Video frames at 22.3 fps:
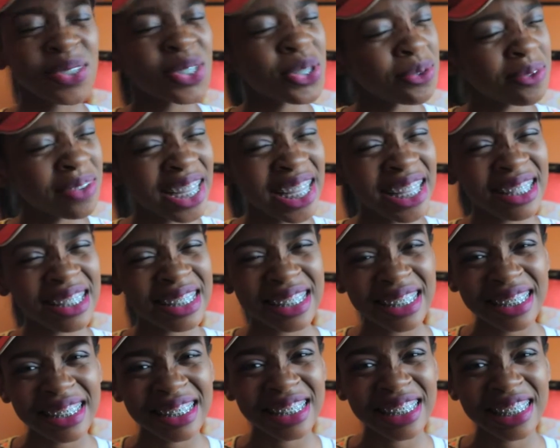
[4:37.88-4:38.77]
What?
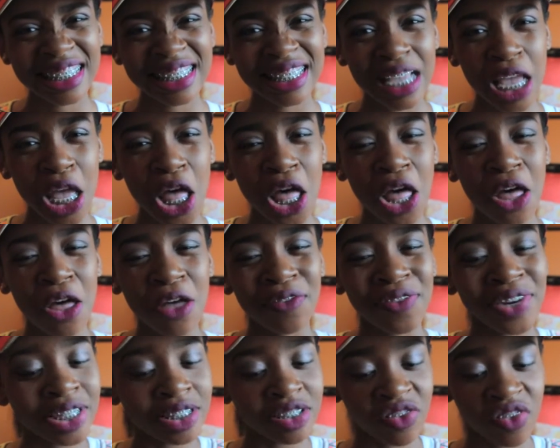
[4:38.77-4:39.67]

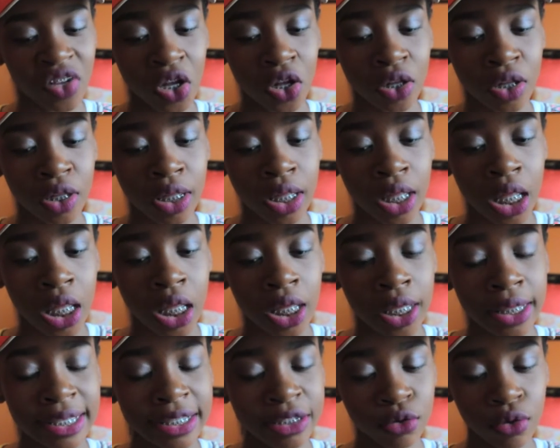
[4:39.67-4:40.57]
First of all,
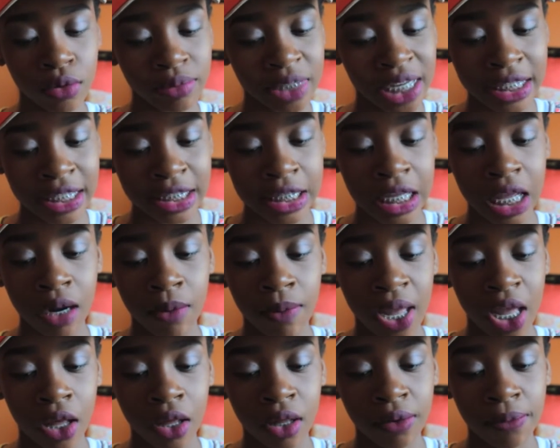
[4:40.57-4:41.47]
this group chat is not
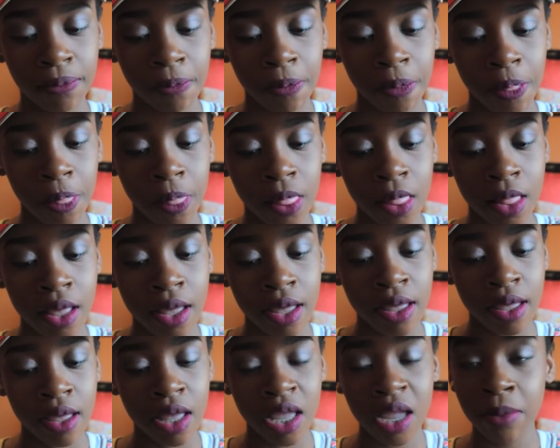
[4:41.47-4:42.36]
about
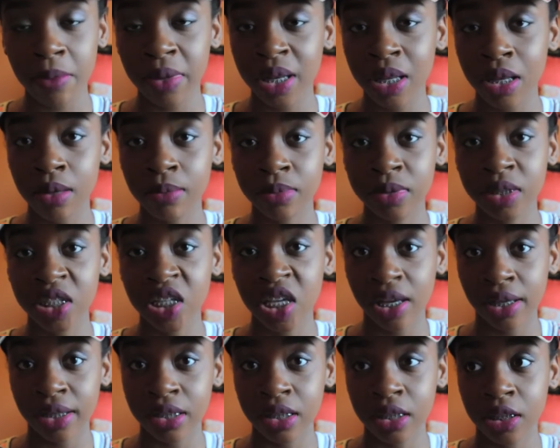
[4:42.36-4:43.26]
Eminem's
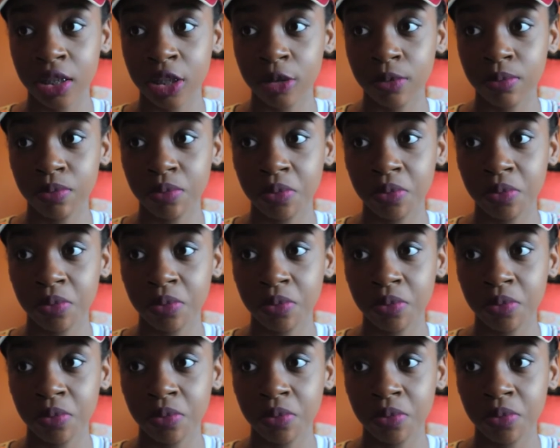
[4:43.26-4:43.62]
cousin's